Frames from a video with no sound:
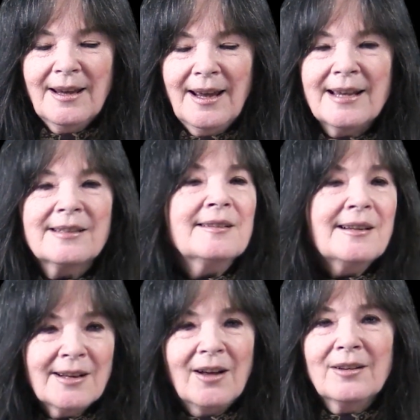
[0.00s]
as an
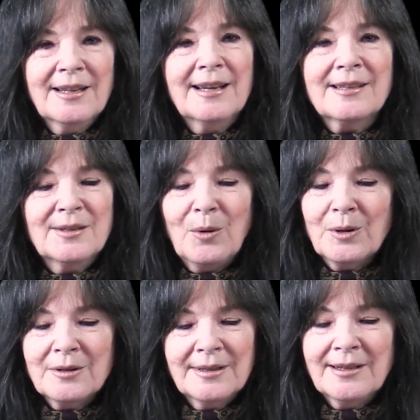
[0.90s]
adult, as an
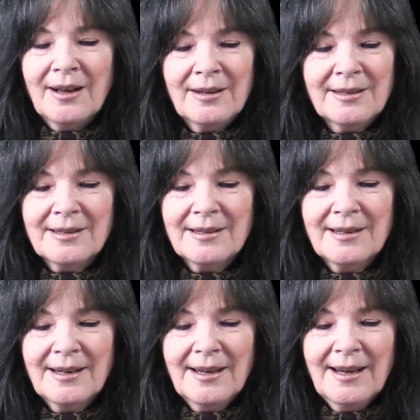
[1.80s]
older adult.
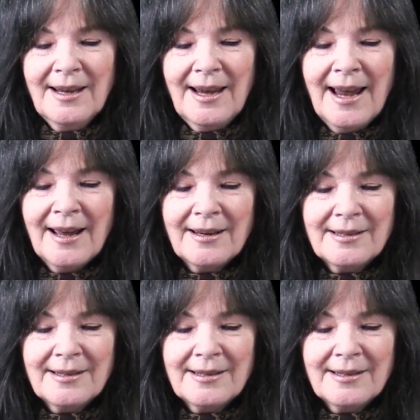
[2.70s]
And